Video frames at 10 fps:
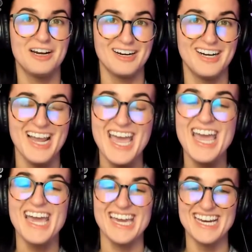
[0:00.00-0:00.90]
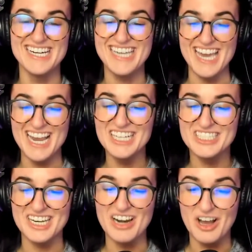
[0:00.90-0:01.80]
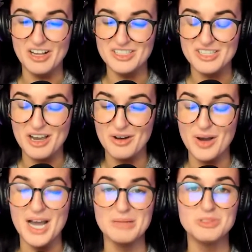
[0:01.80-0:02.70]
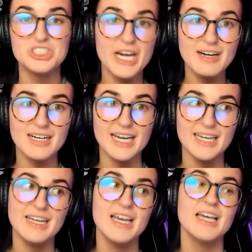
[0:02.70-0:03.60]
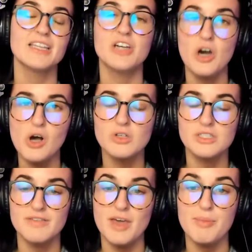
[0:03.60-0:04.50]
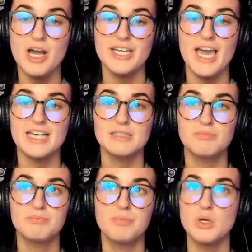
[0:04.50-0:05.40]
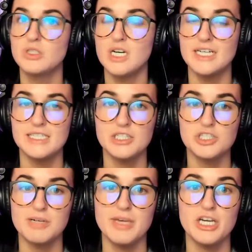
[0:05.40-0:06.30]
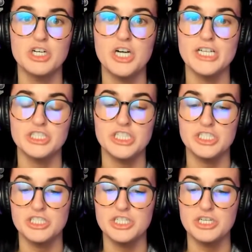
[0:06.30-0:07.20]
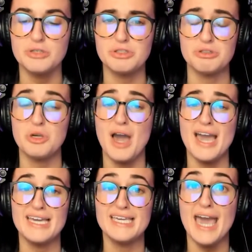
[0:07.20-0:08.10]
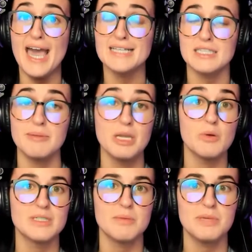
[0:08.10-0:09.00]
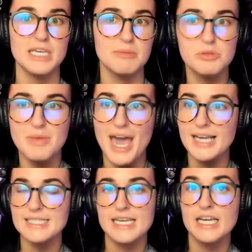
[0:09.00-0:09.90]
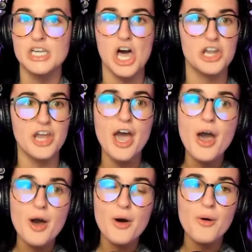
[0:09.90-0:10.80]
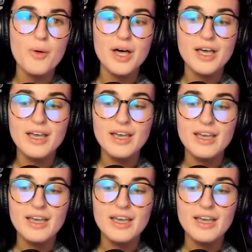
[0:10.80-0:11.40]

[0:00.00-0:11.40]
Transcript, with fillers: they're engaged. And also, um, Jared, the co host of that podcast, posted on his Instagram, like, congratulations to you two. So I guess, I mean, it was in People magazine. Y'all know